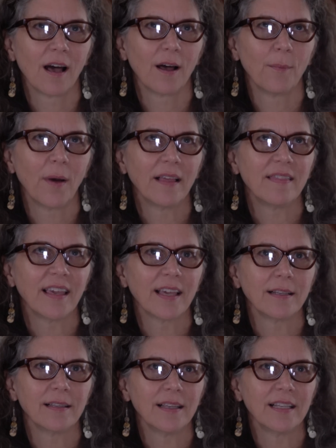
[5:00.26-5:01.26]
I think
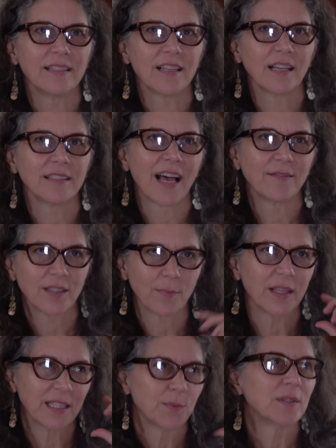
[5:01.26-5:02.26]
it does have
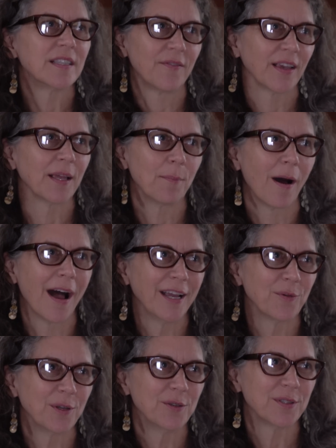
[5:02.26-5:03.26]
something specific in
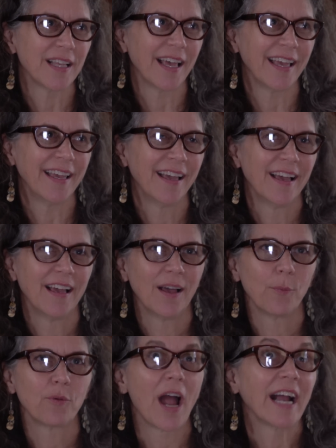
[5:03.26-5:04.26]
mind when you say
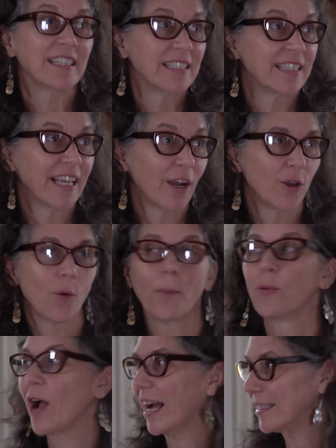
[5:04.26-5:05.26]
practicing, or you are
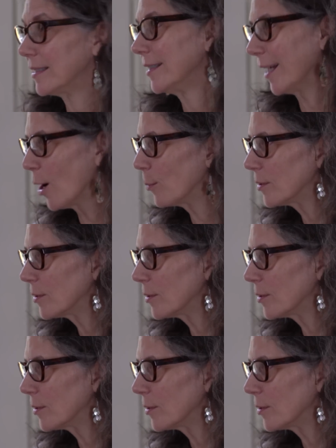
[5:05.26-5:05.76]
practicing